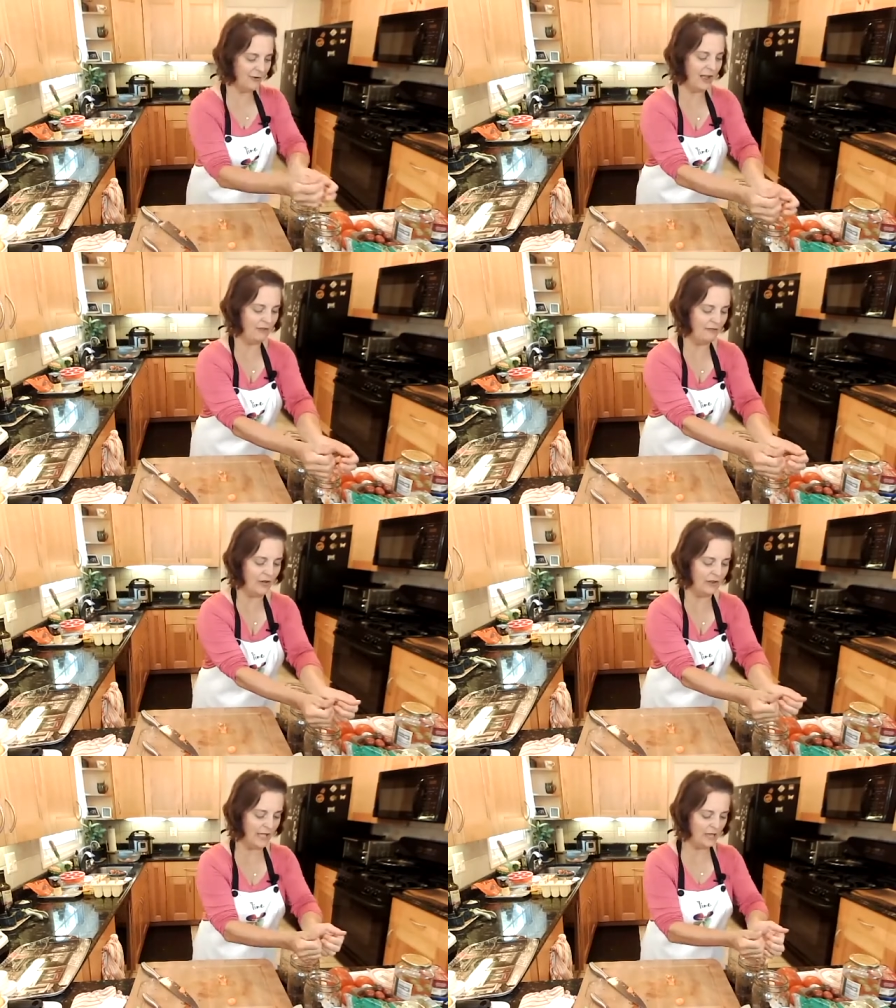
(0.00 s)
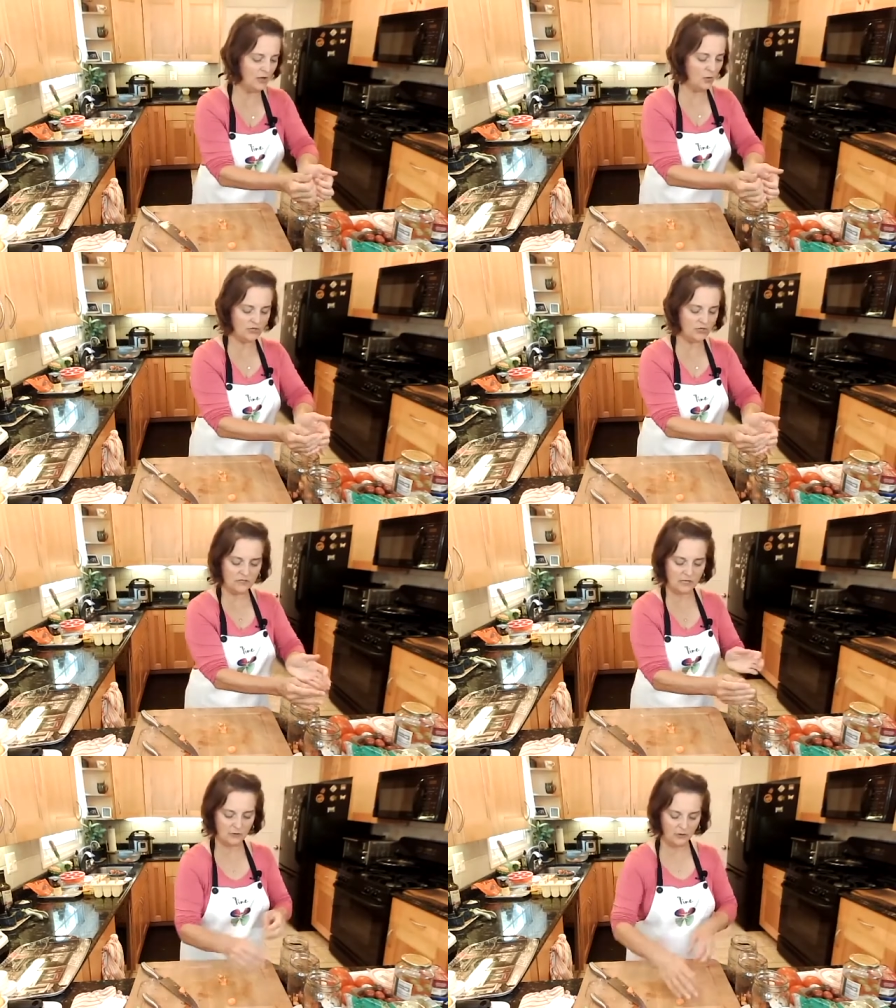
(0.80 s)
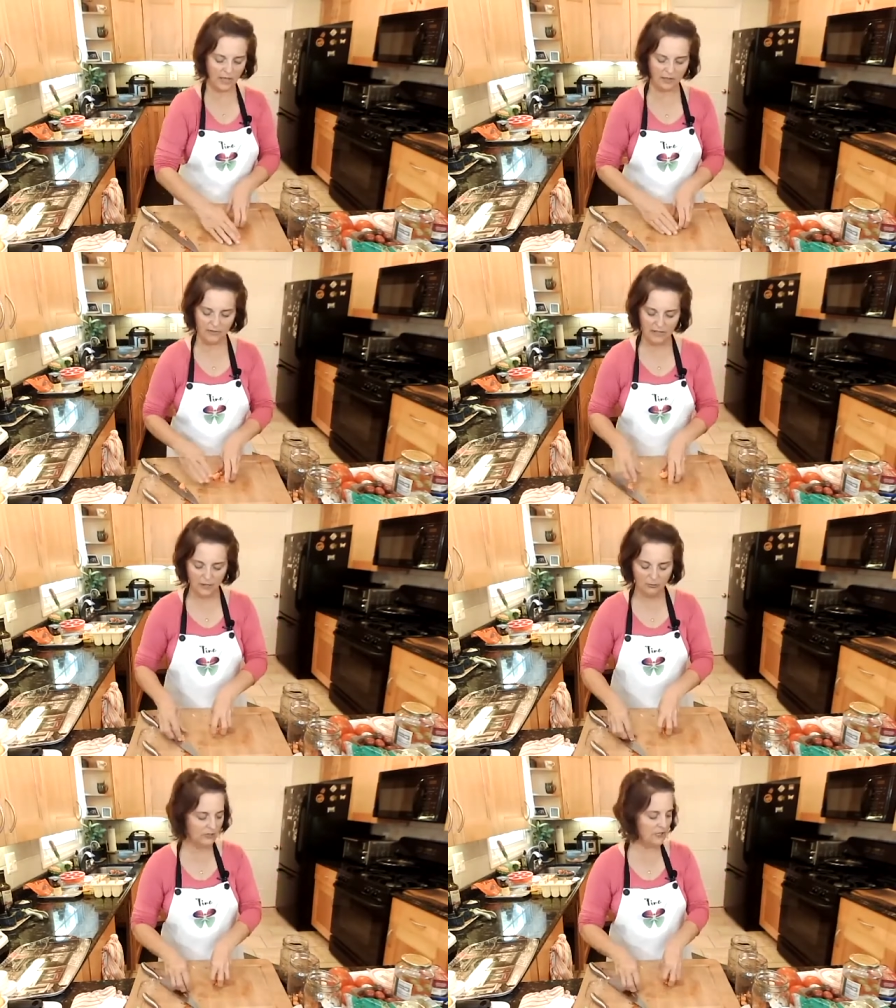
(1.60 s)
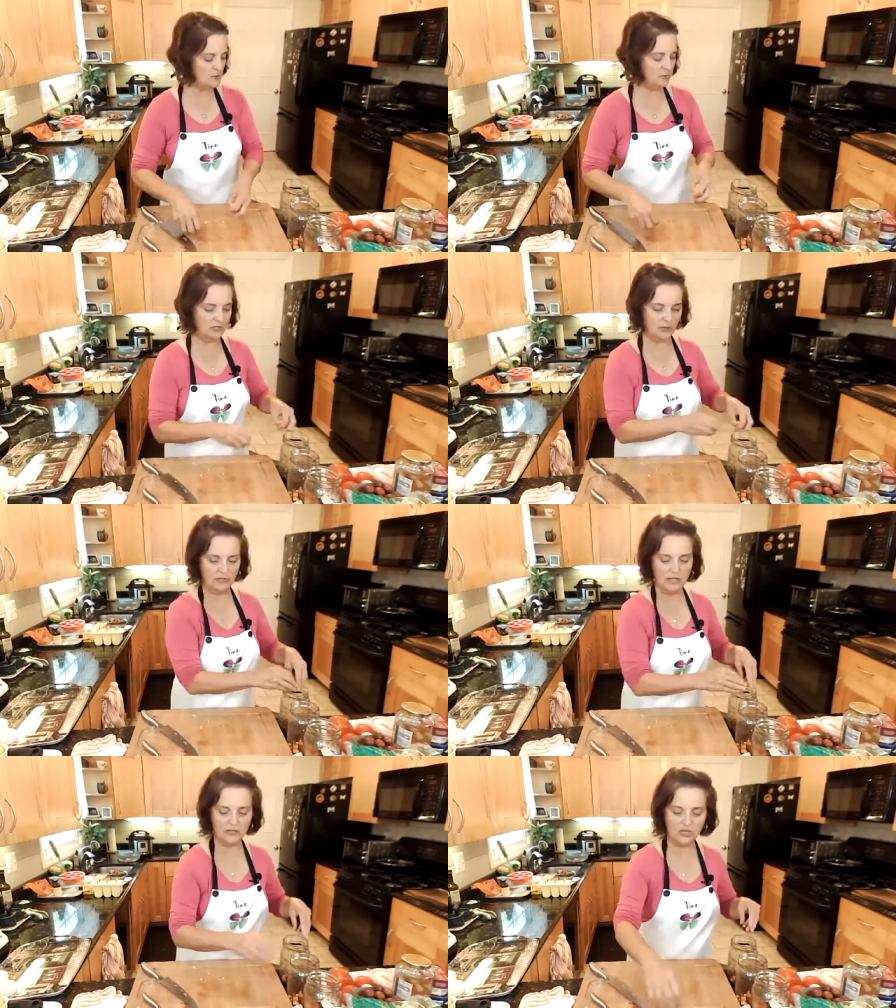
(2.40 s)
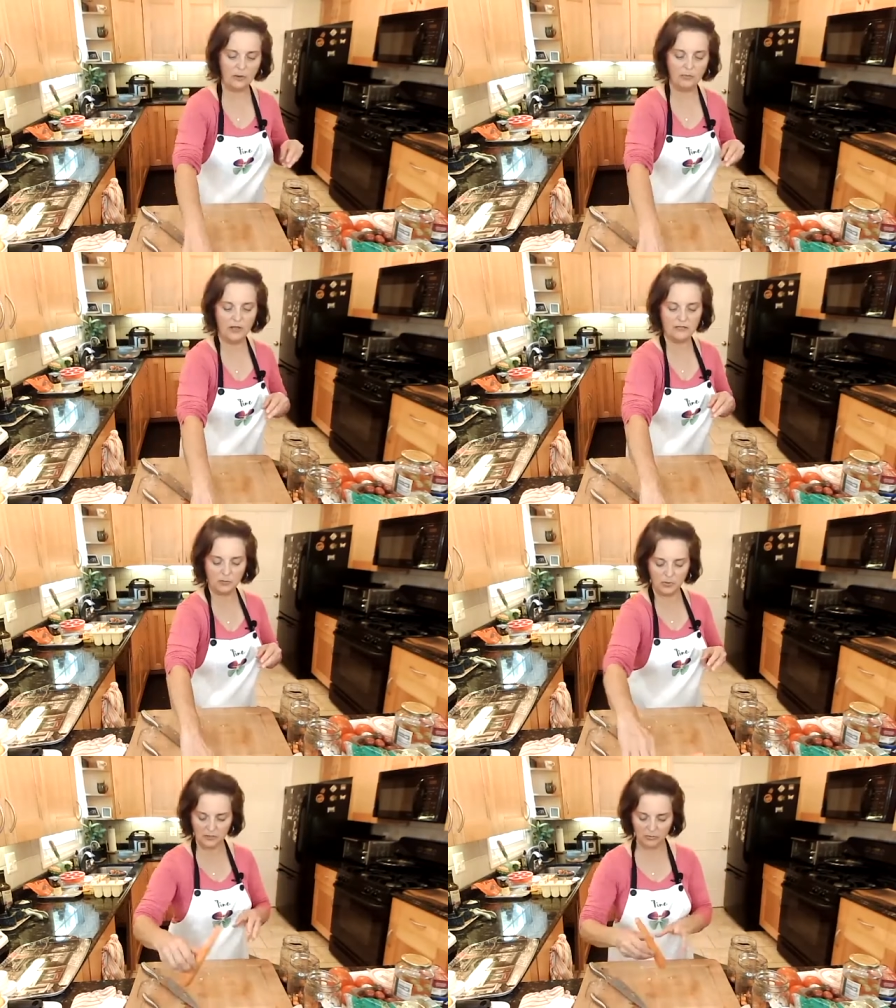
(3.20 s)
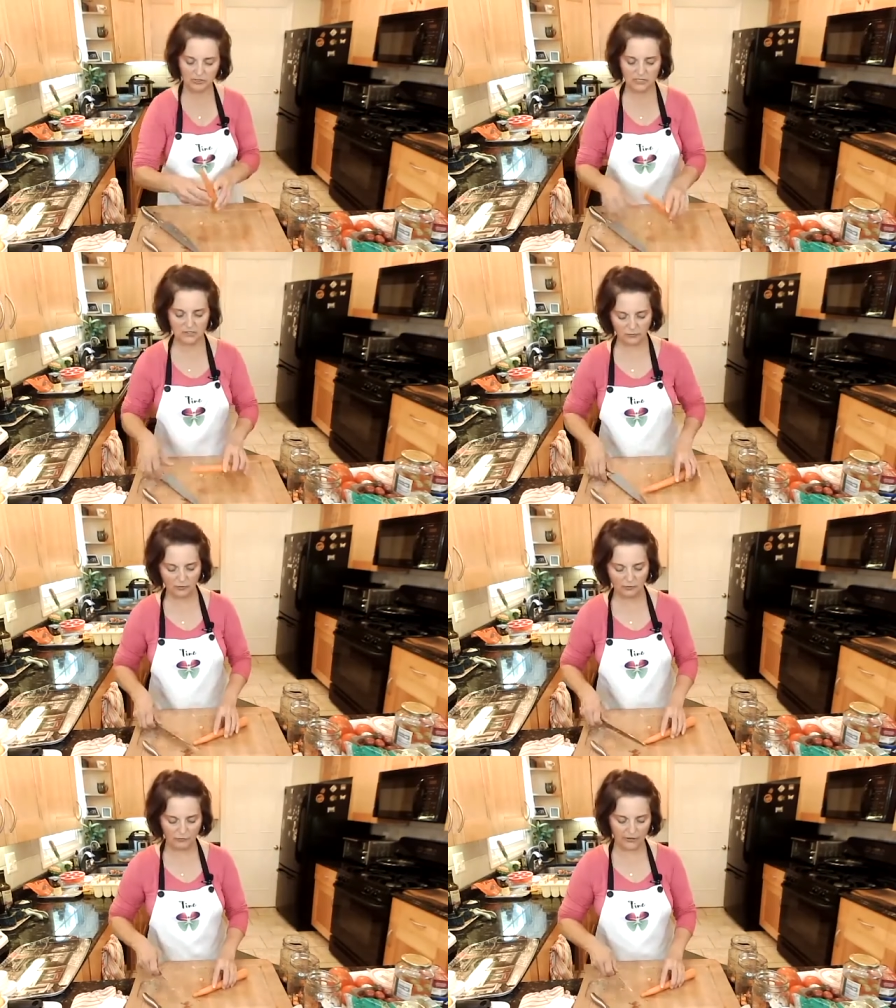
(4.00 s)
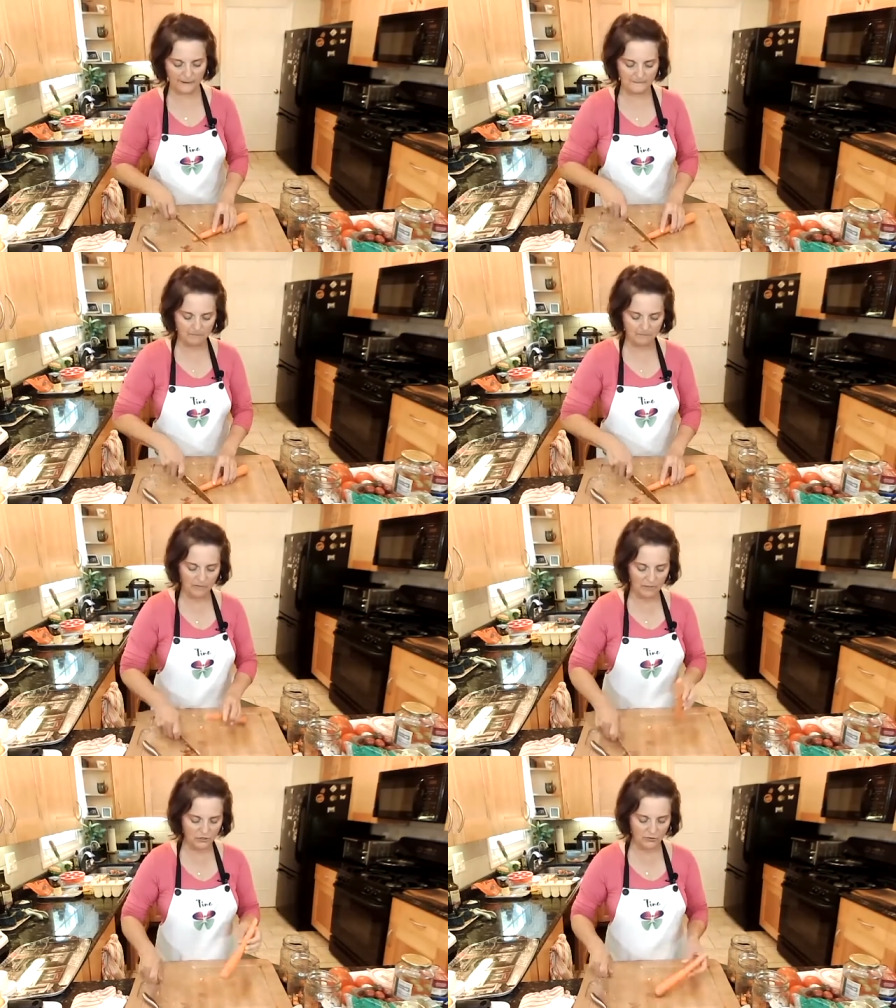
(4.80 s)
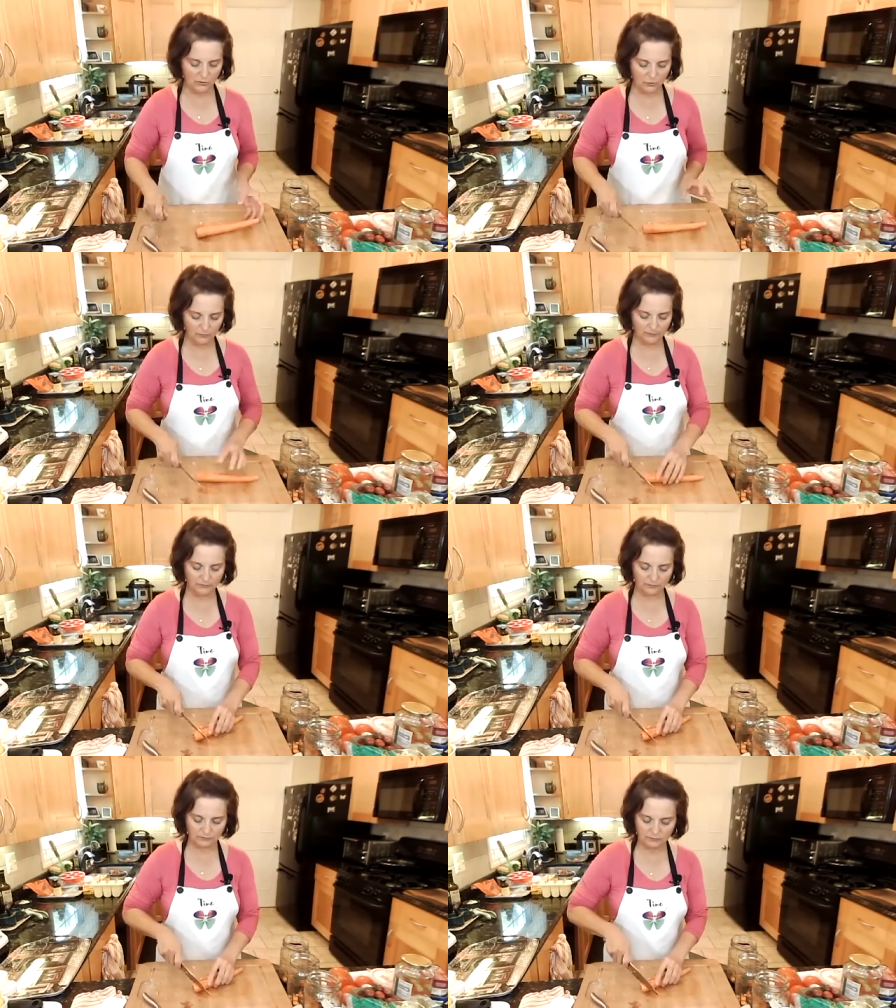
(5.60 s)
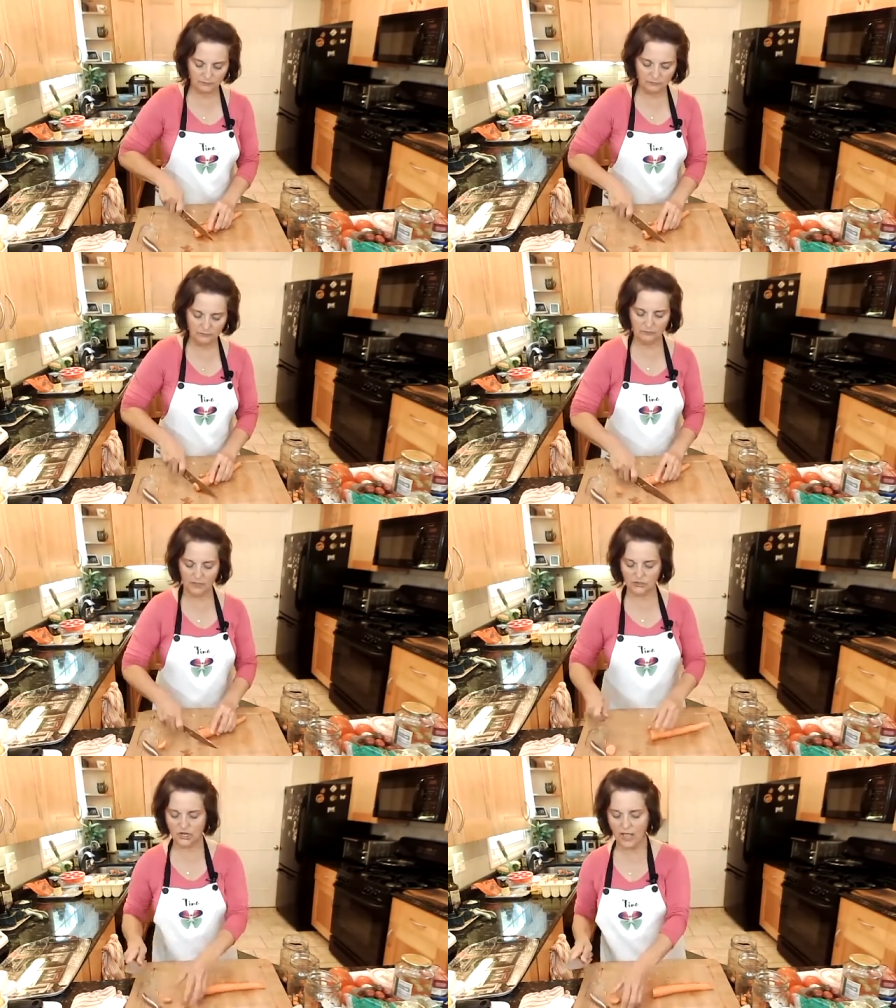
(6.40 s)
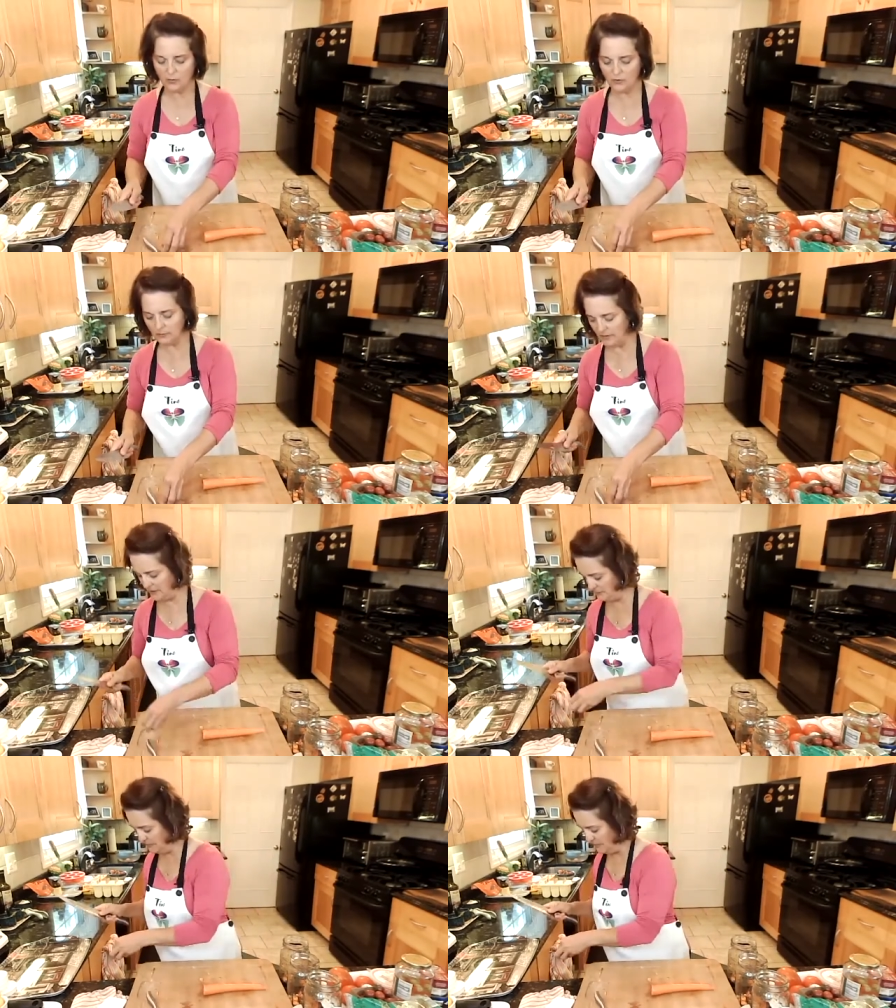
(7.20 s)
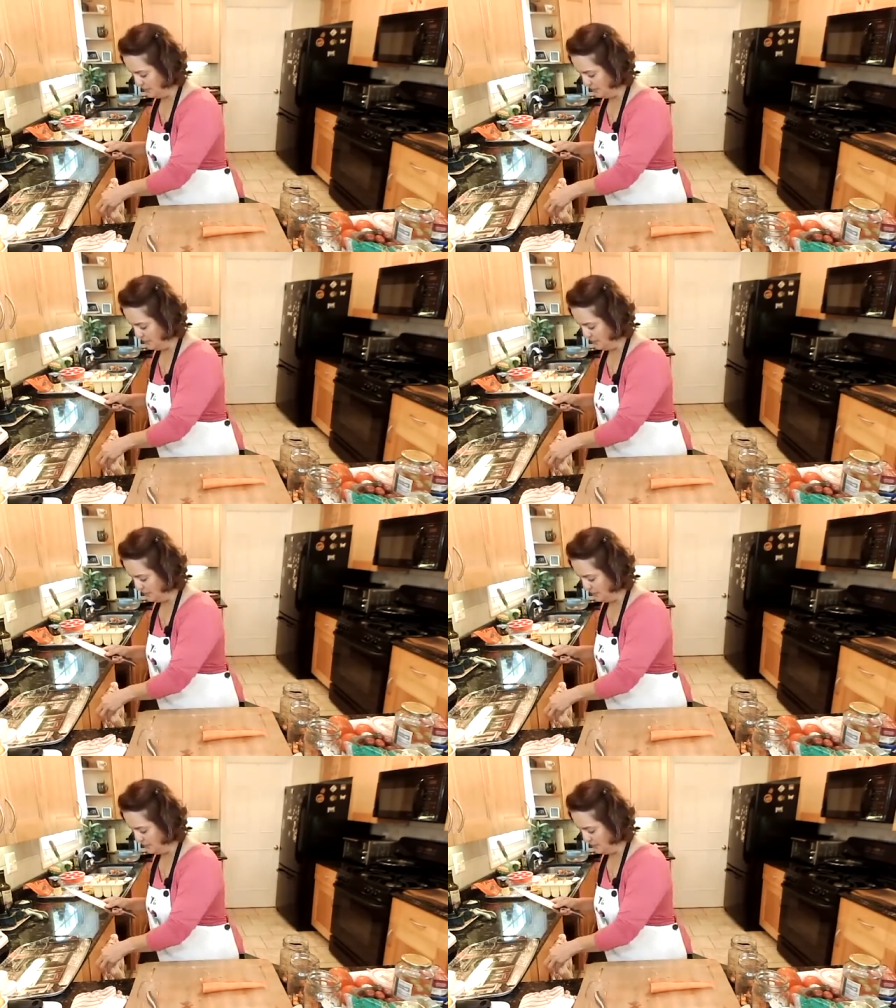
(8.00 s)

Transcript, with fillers: are having fun. Any questions that you have, please put them in that chat box. Please feel free to chat with me.